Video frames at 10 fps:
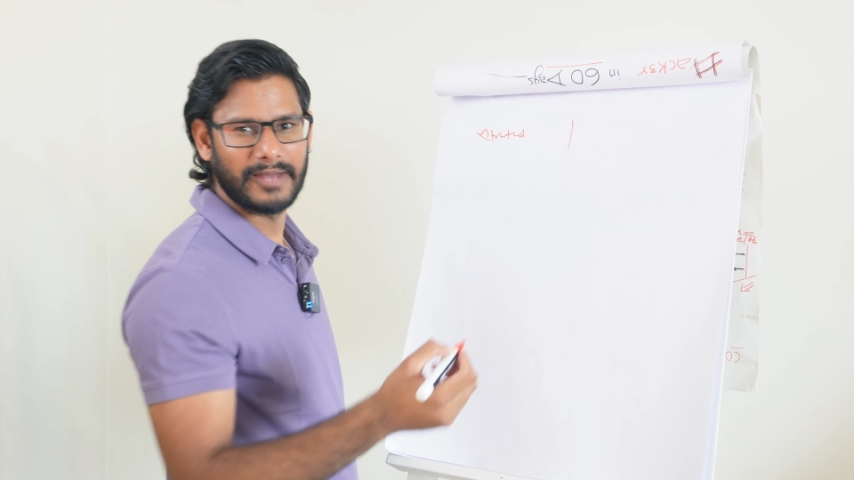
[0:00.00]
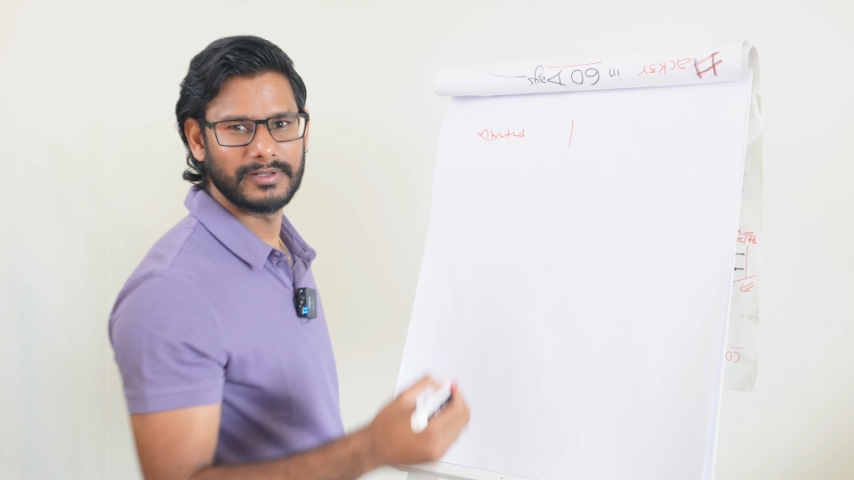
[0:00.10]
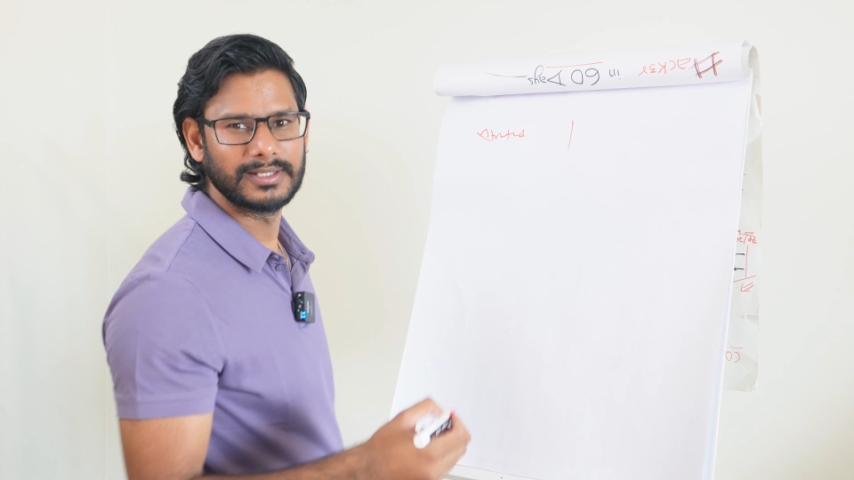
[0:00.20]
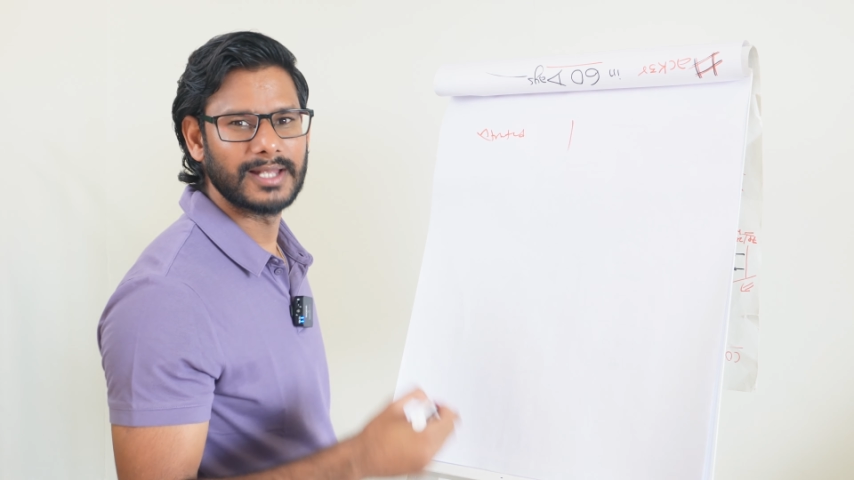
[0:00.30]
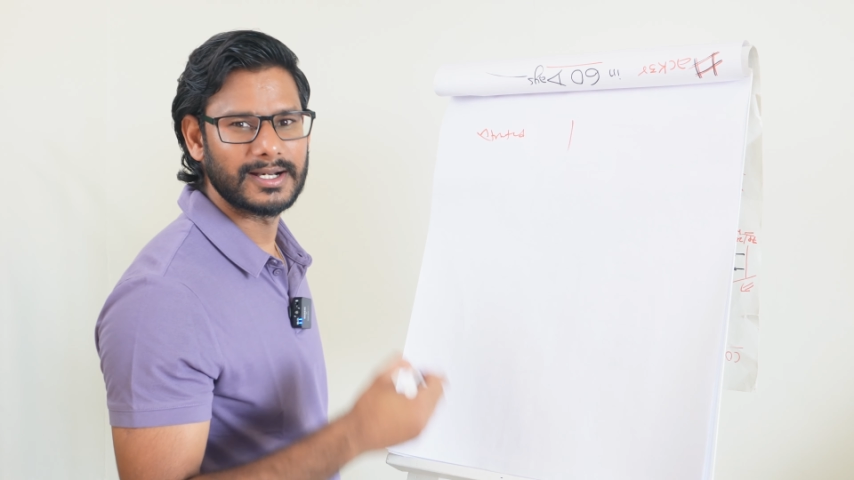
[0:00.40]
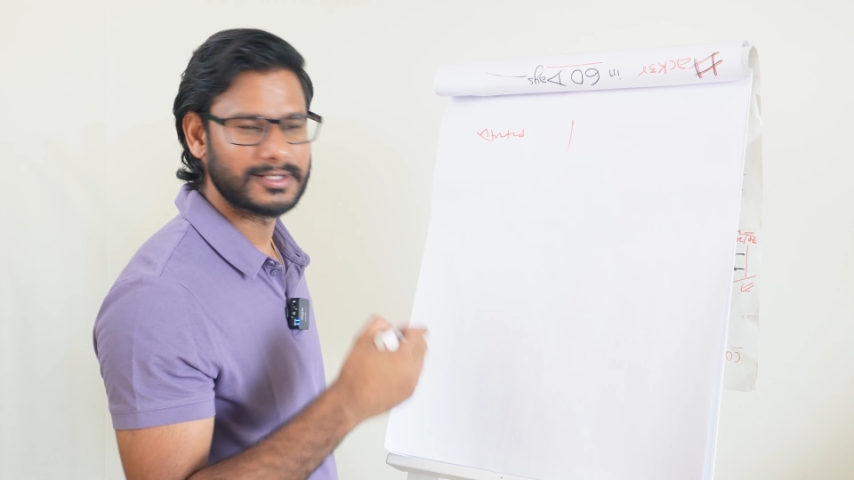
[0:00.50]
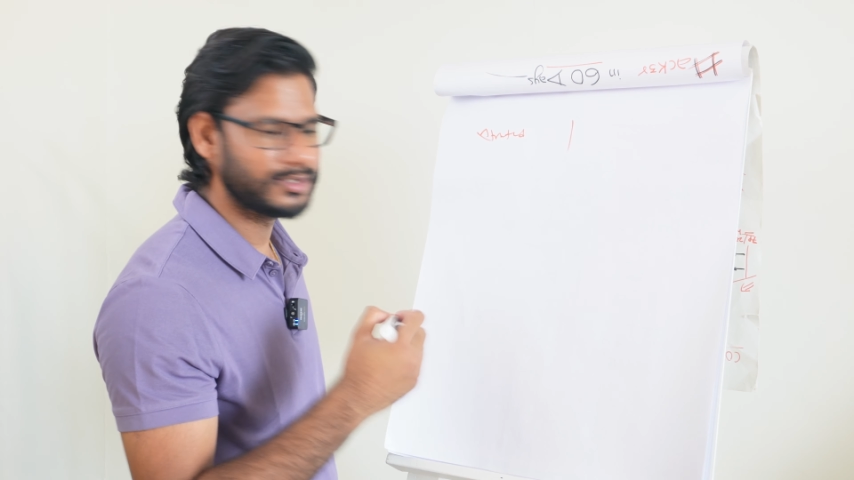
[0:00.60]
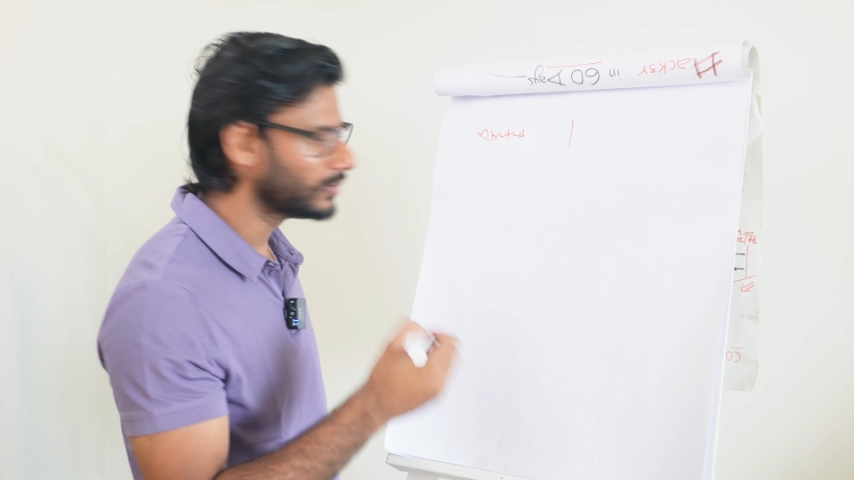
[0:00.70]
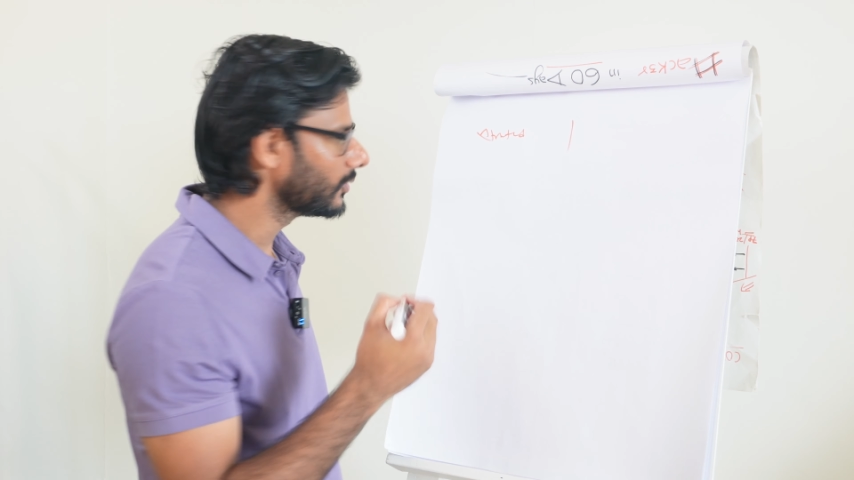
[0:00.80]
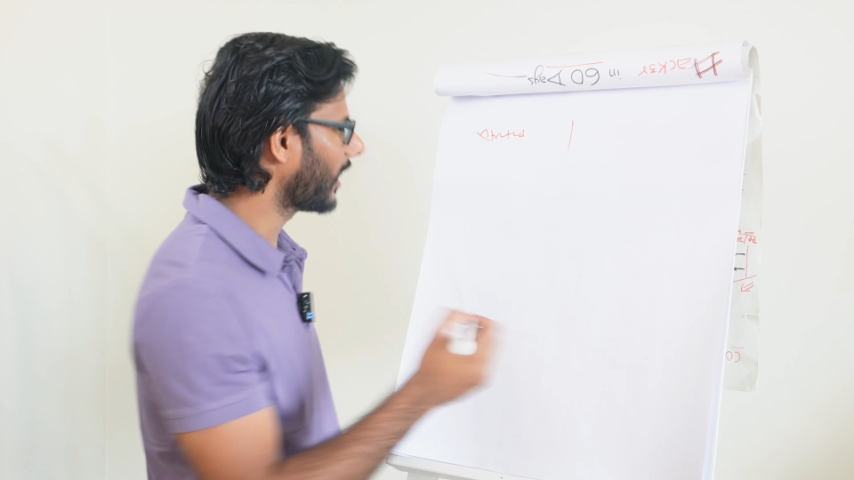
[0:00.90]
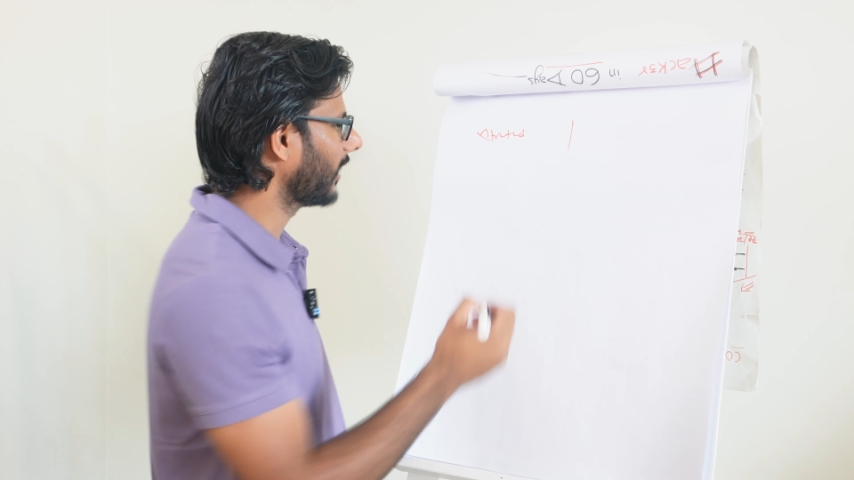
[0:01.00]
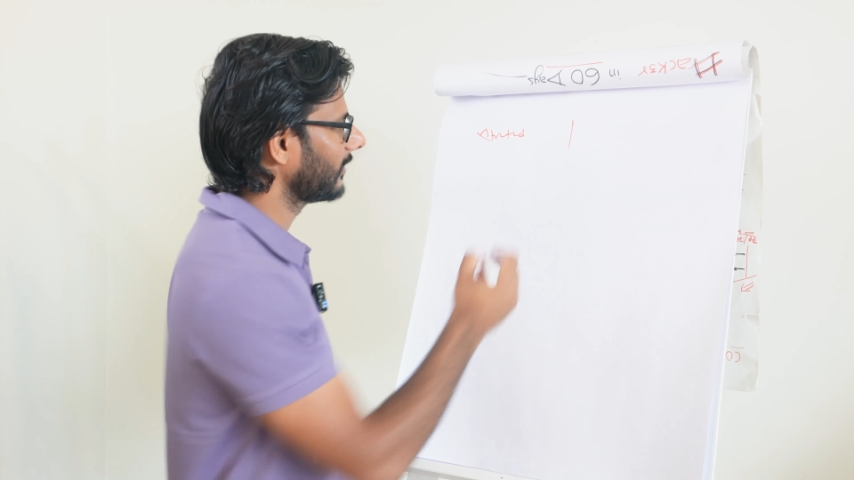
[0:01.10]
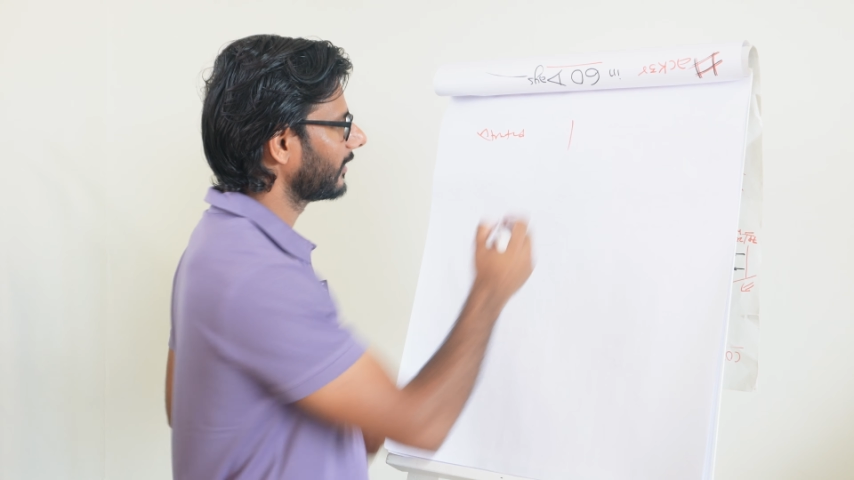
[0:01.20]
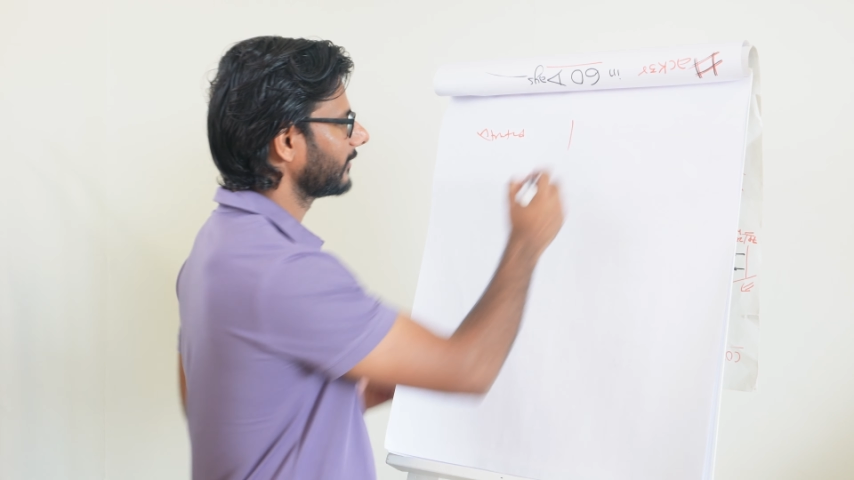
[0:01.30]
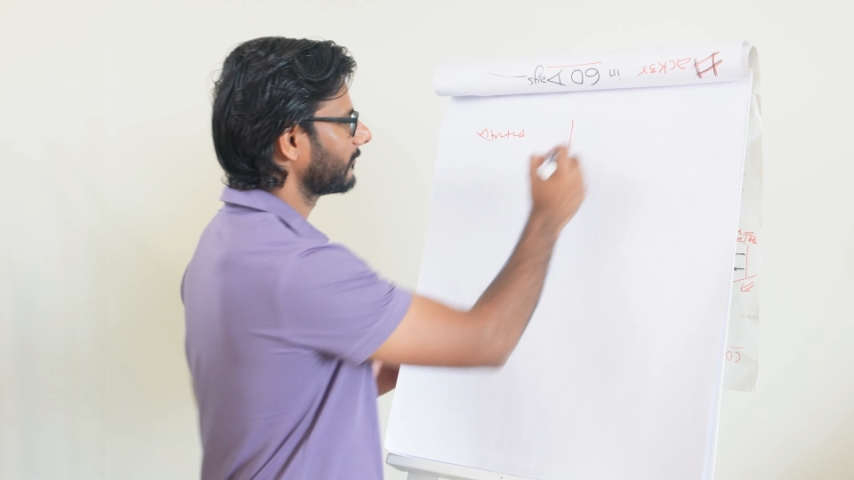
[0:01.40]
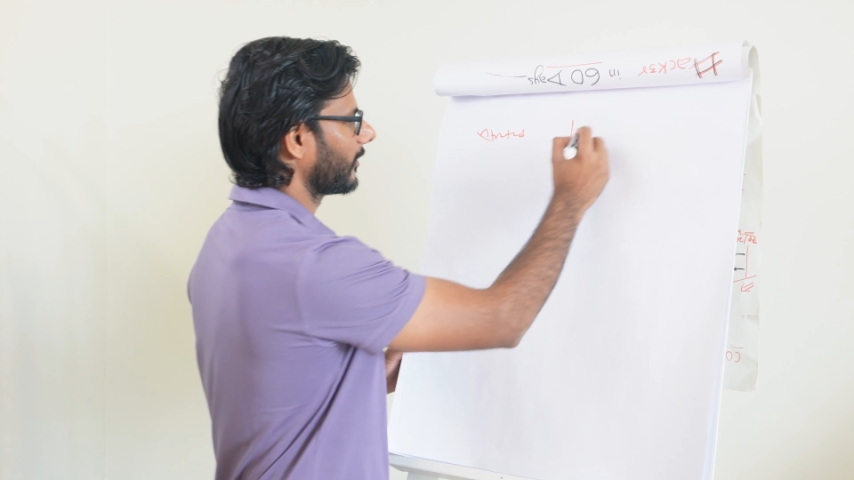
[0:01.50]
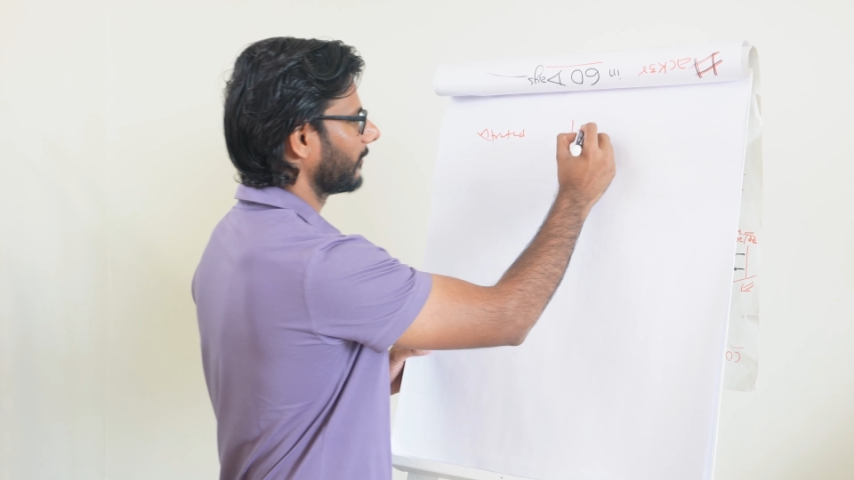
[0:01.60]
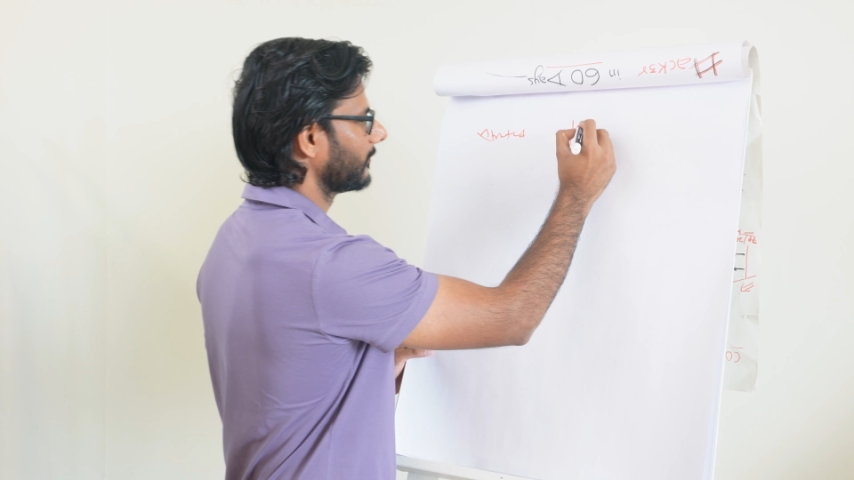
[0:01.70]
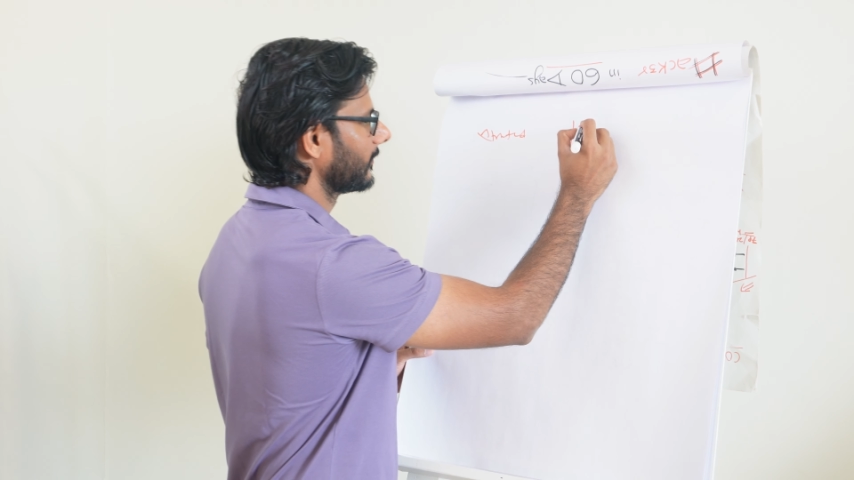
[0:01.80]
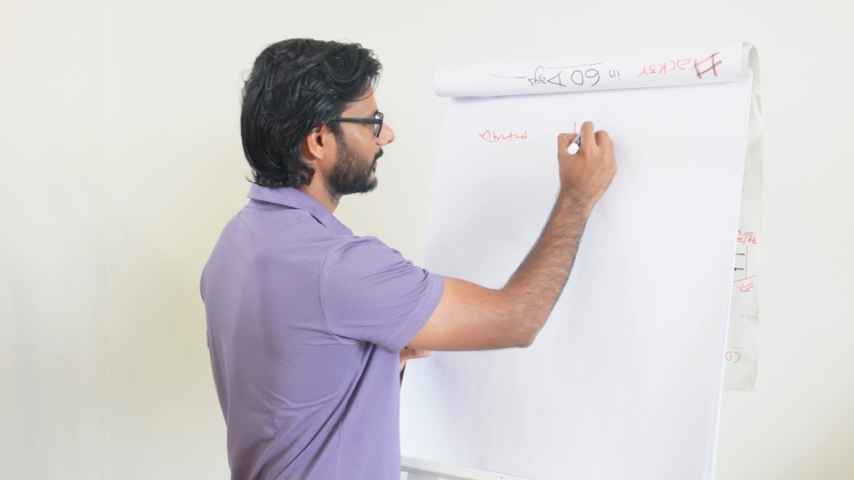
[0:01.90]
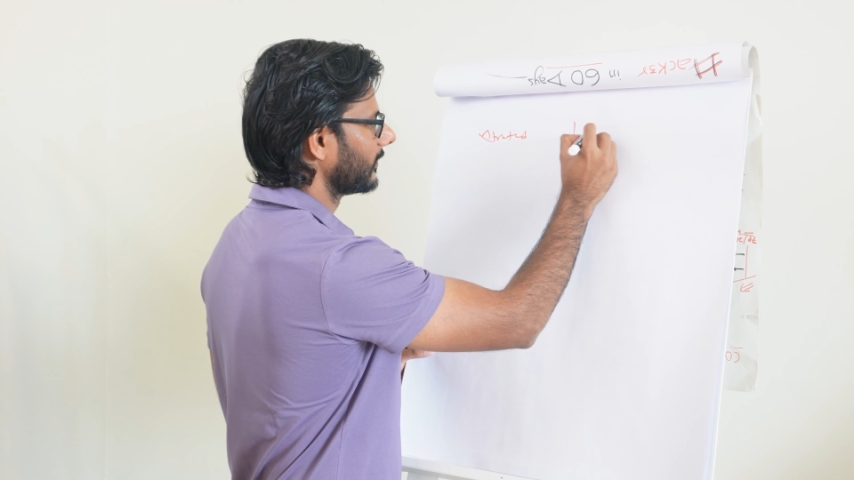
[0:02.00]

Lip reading: having that you are learning from